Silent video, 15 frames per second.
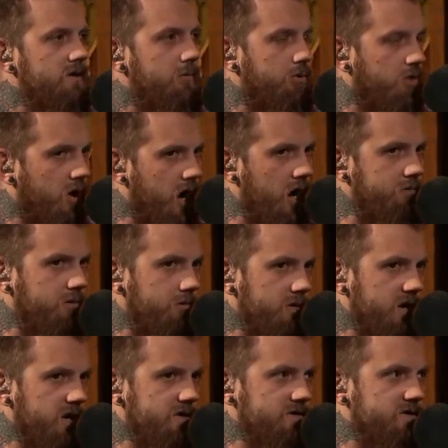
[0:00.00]
The
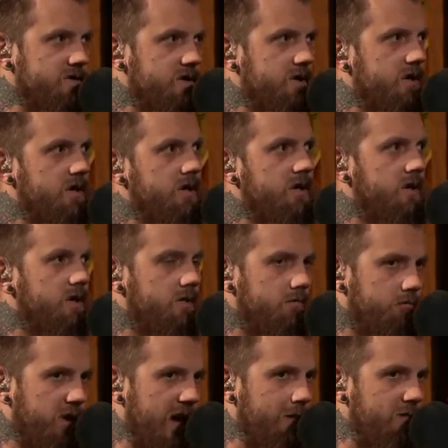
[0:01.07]
problem is
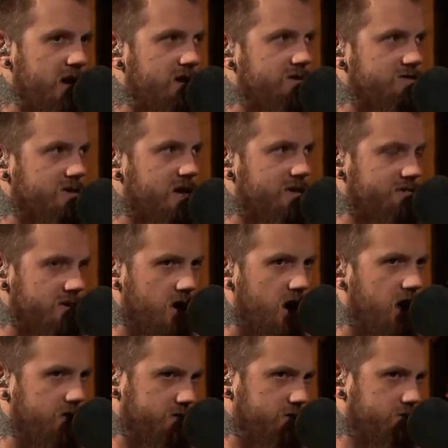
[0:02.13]
Batman has left
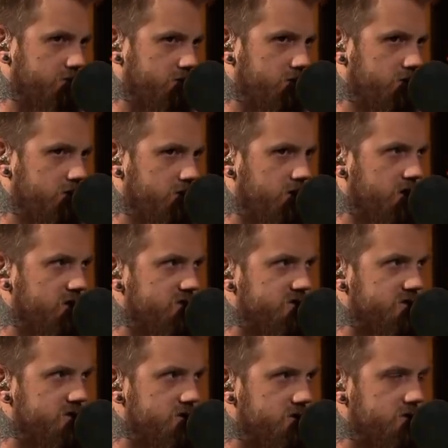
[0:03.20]
Gotham. There
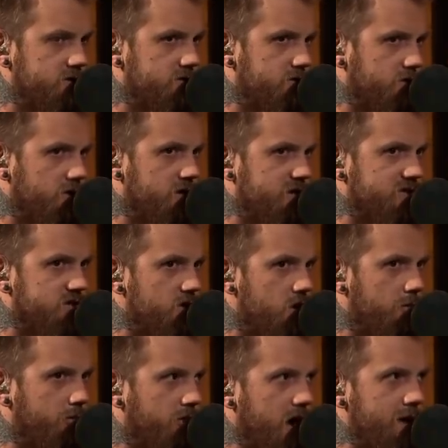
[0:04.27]
is, there is
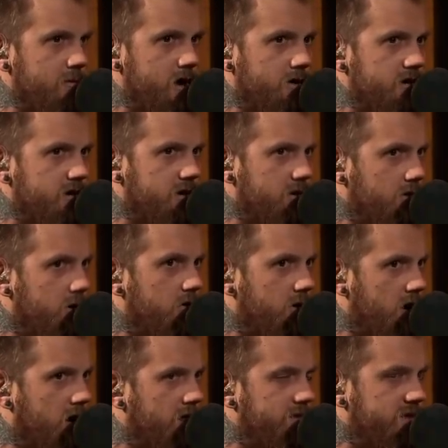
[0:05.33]
no primary hero
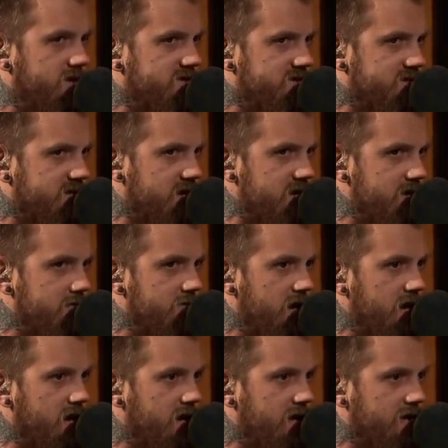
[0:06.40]
on this team.
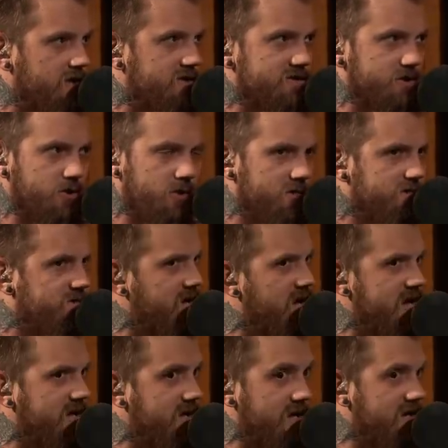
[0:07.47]
And because Golden
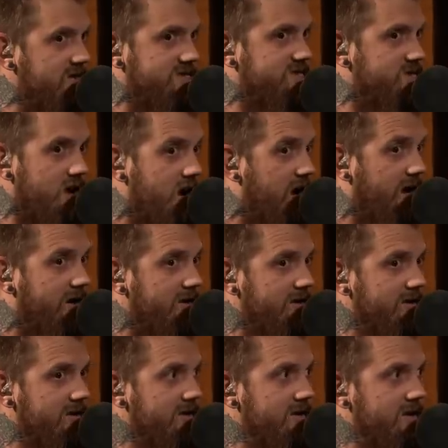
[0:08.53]
Tate is not,
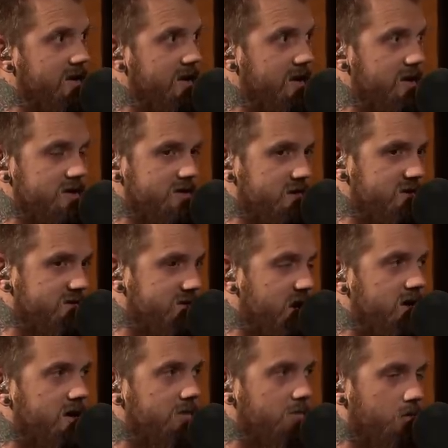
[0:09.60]
it, he's
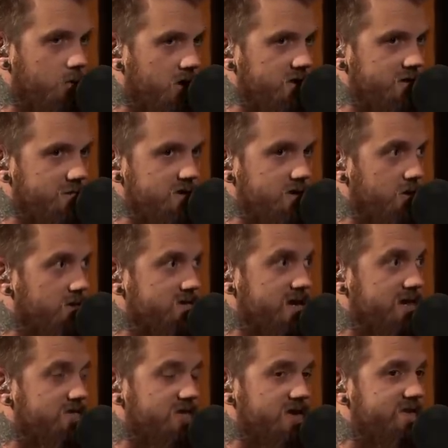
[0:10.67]
not a number one to me. Golden
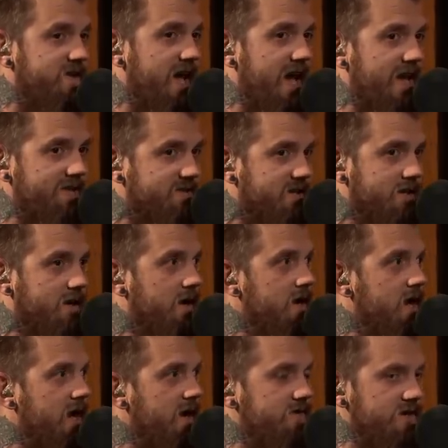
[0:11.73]
Tate's fantastic.
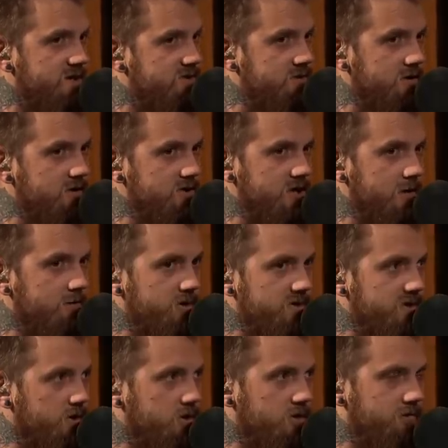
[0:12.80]
And I think Sterling Shepherd
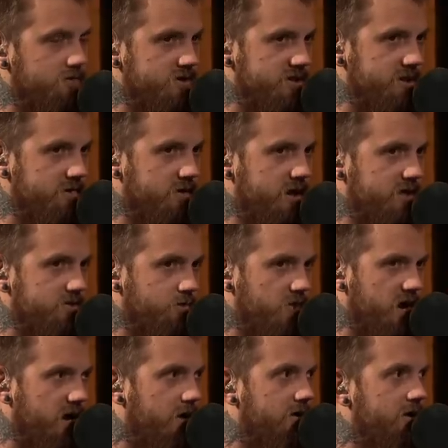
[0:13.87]
is a good receiver as
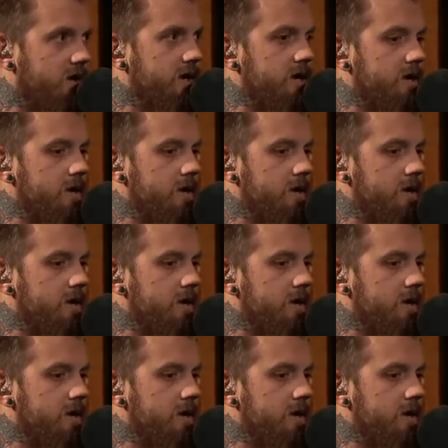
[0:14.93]
well.